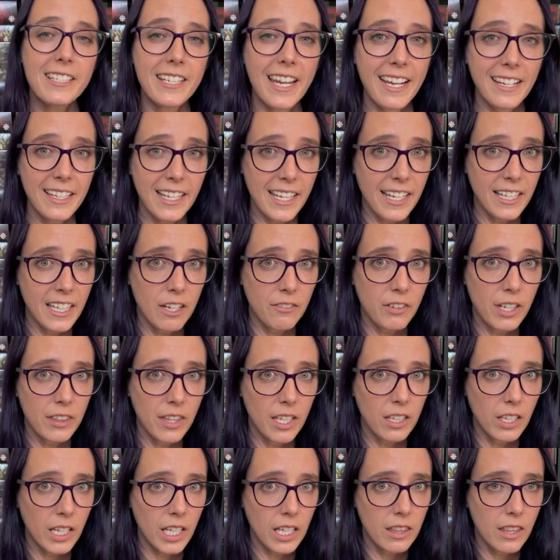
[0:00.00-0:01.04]
tanning and
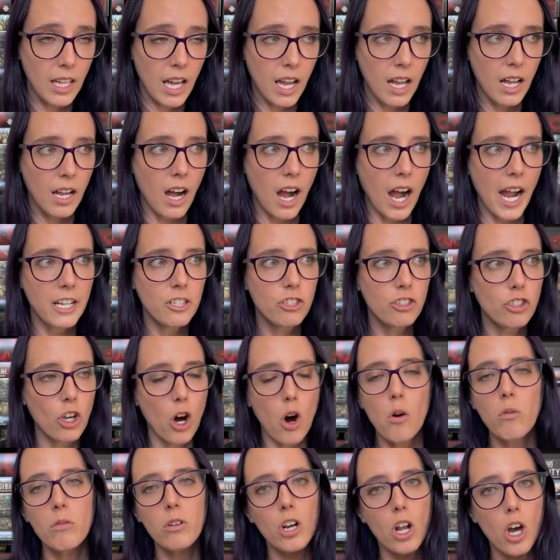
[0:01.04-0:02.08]
everything like that, I
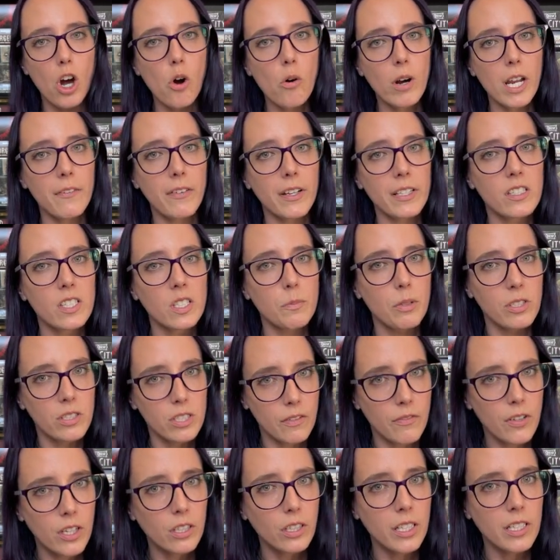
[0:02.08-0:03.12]
don't know if it's
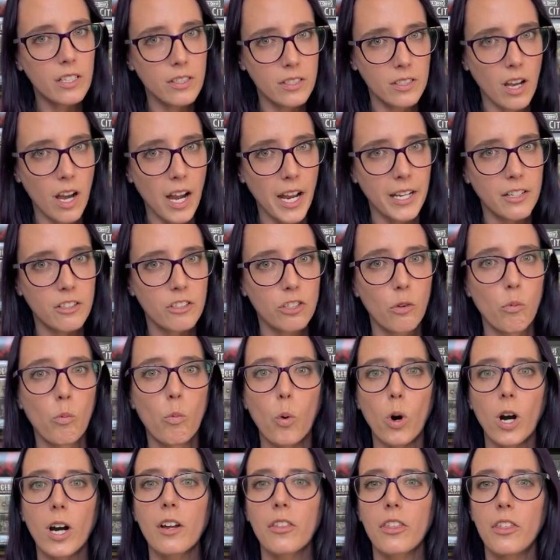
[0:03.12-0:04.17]
specifically designed to
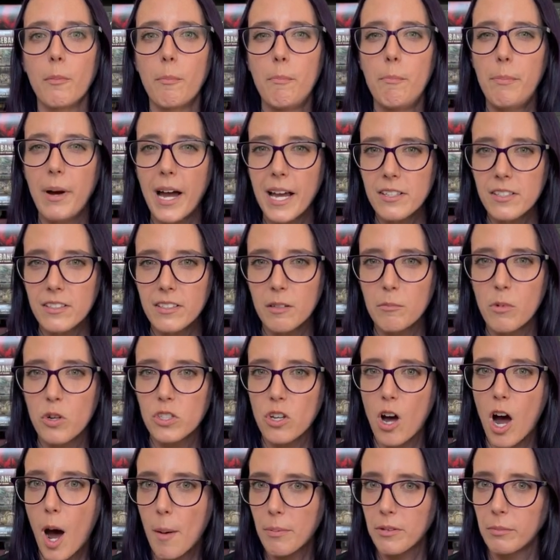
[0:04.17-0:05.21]
work the best and most
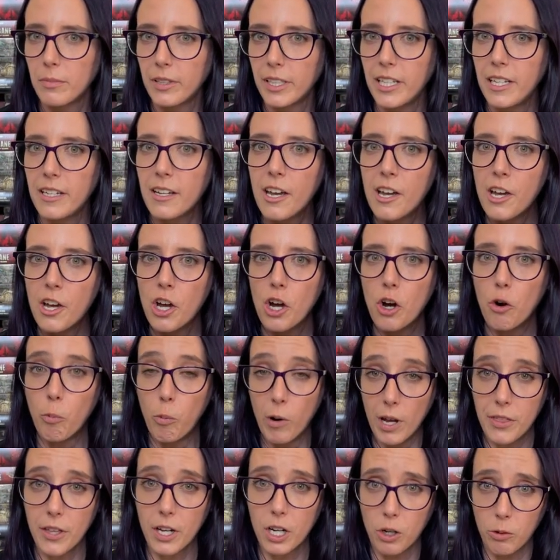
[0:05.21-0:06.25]
optimally
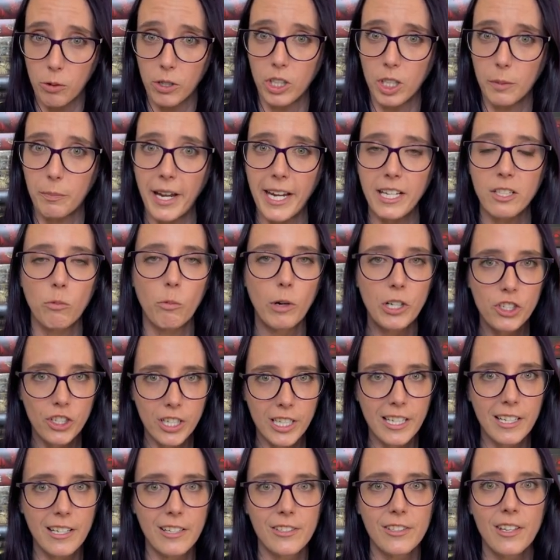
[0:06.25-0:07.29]
with acrylic paint, which
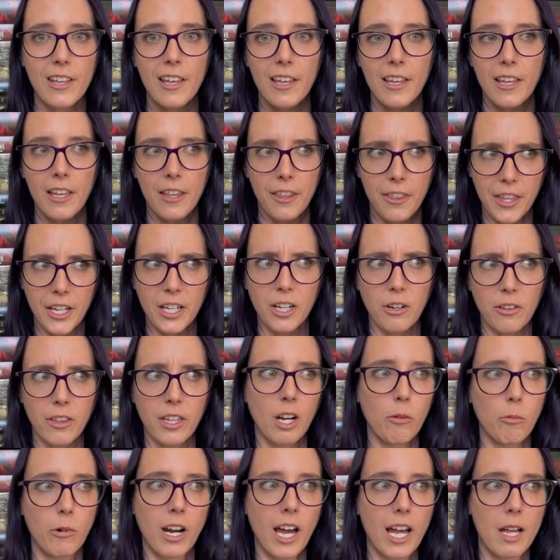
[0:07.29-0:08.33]
is thicker
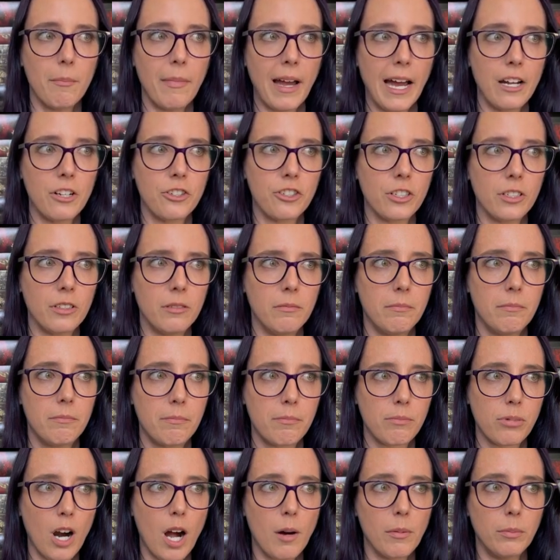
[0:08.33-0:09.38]
than what I imagine
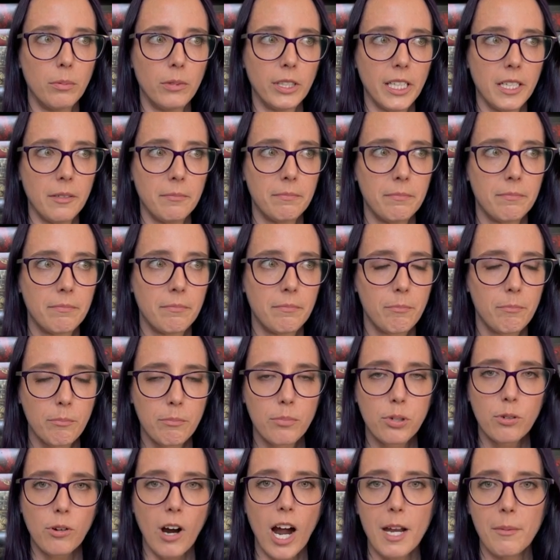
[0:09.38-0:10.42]
probably
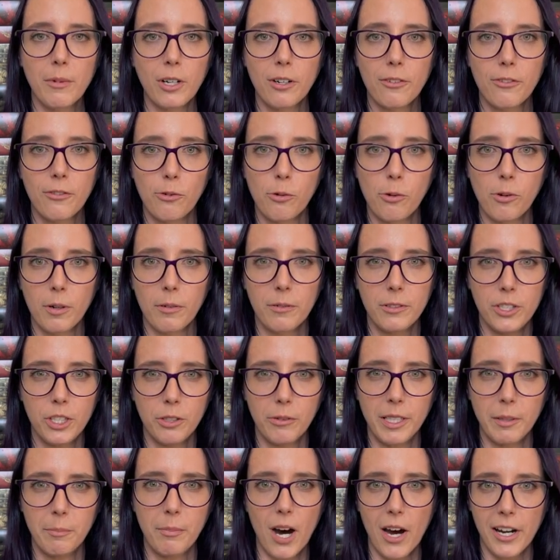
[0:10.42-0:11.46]
primer for
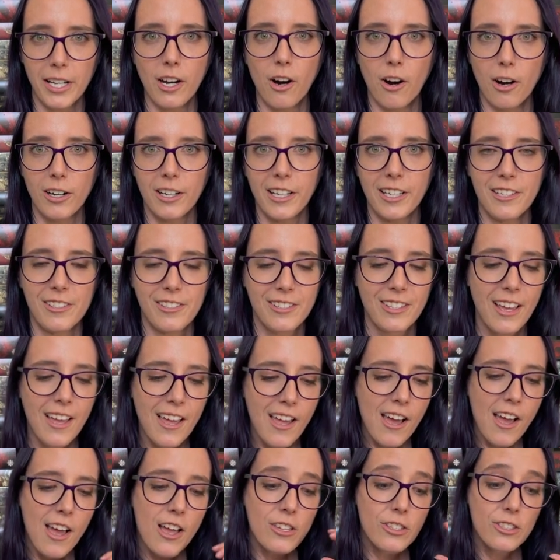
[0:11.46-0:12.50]
doing body art is.
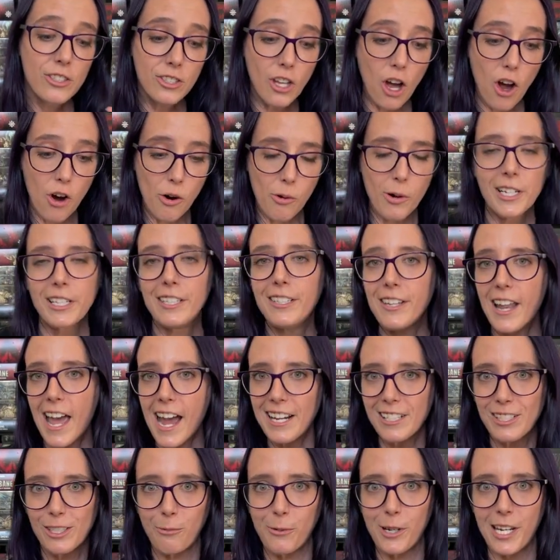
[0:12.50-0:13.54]
So
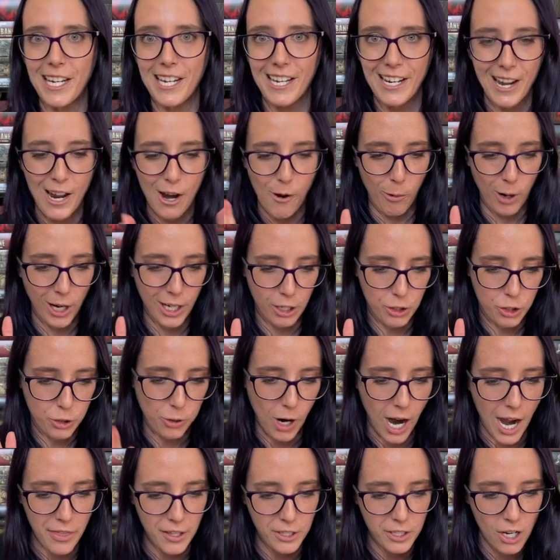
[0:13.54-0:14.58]
next week, we're gonna
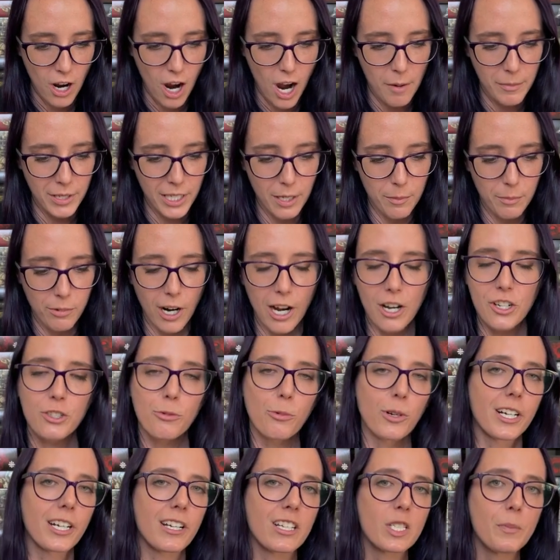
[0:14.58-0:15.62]
try the Tamiya brush. We're
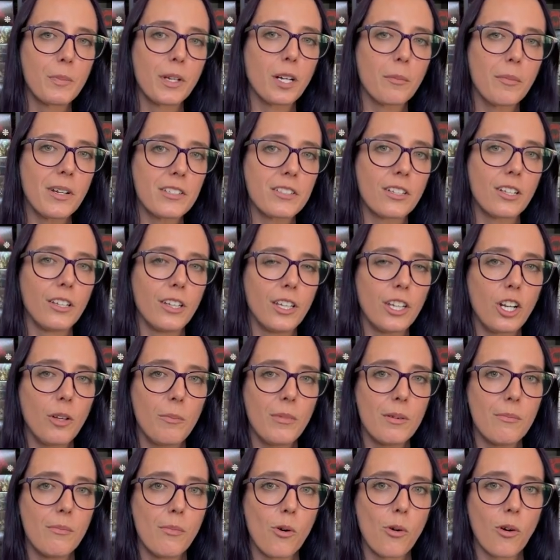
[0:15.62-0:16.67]
gonna experiment a little
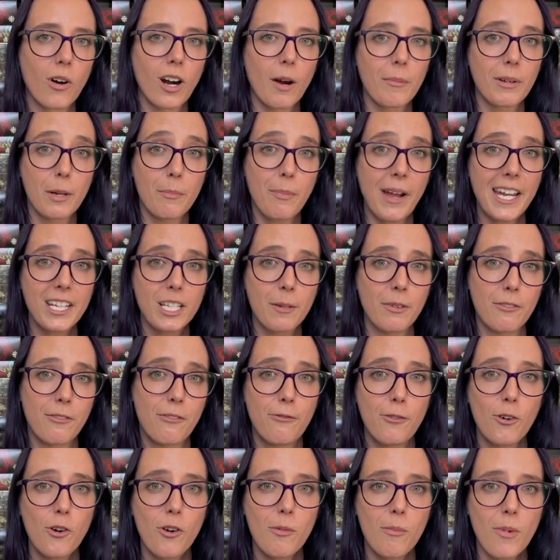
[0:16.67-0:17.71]
bit more. I'm gonna paint up a
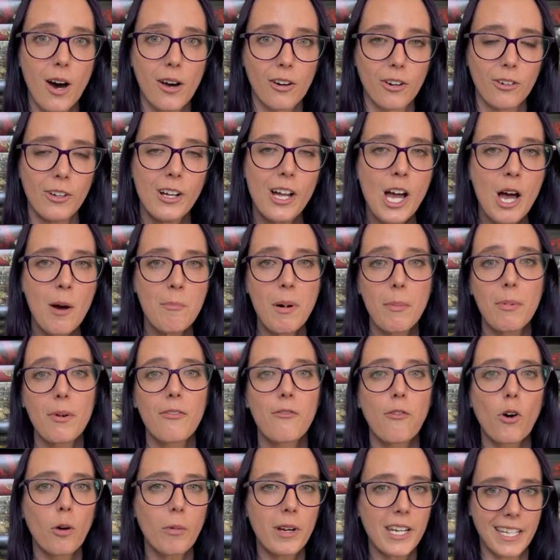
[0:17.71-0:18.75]
full model. But
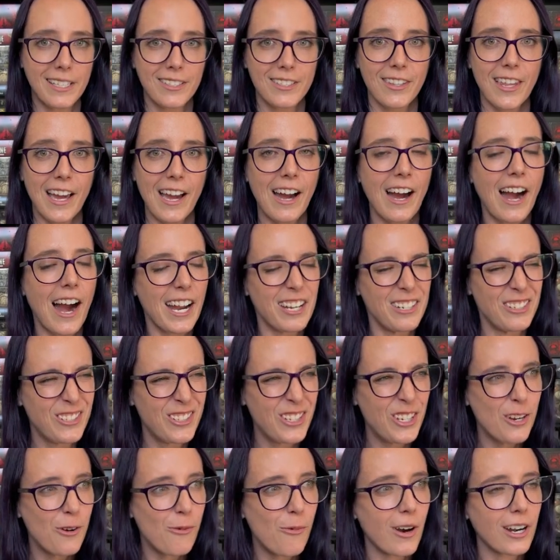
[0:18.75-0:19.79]
before we get to that, I
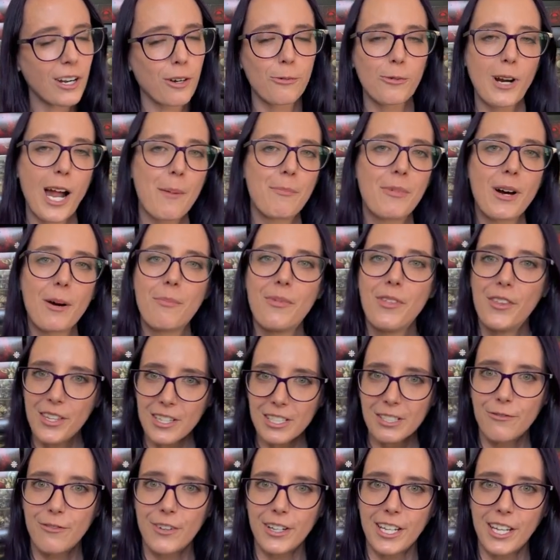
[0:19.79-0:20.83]
do wanna wrap up
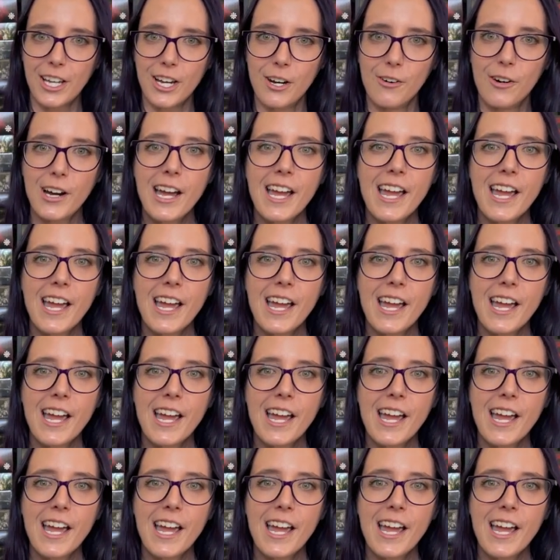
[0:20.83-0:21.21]
this video